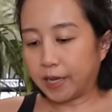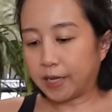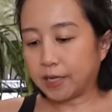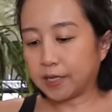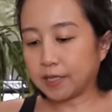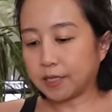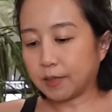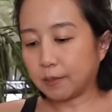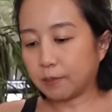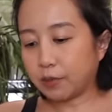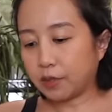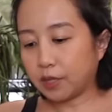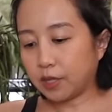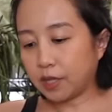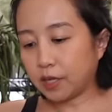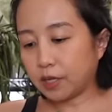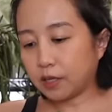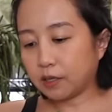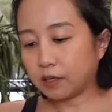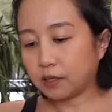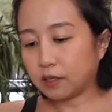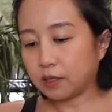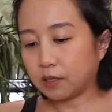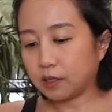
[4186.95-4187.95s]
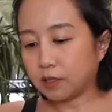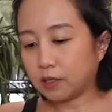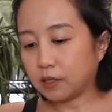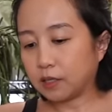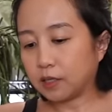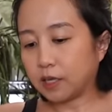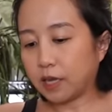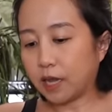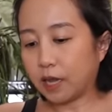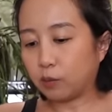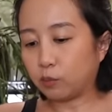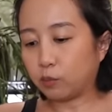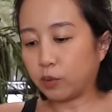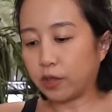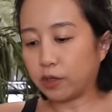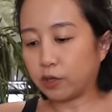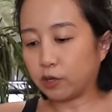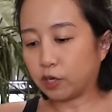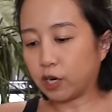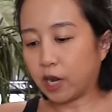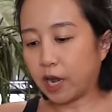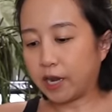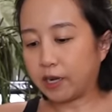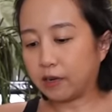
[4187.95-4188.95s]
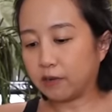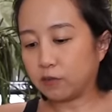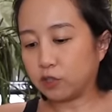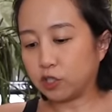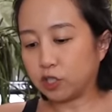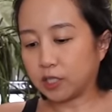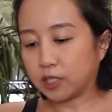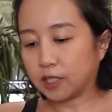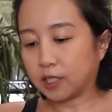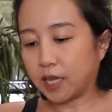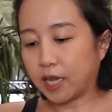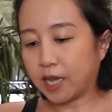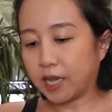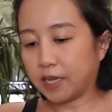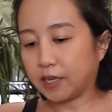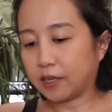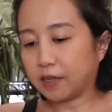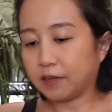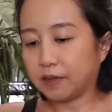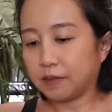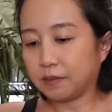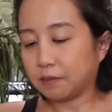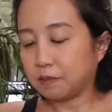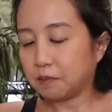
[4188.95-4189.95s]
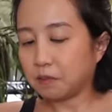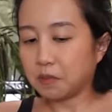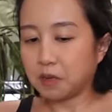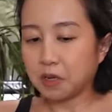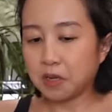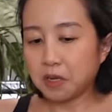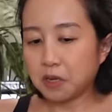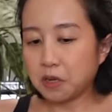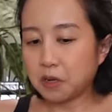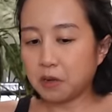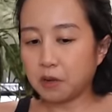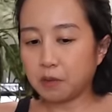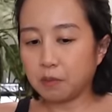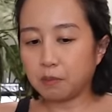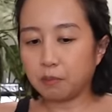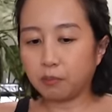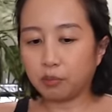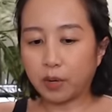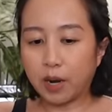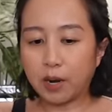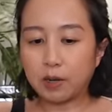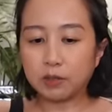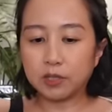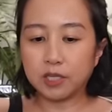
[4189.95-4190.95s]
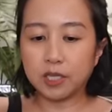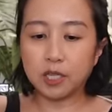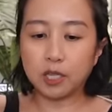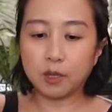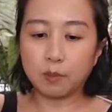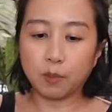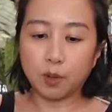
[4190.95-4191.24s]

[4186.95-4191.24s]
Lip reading: something, and when they're kind of just like browsing the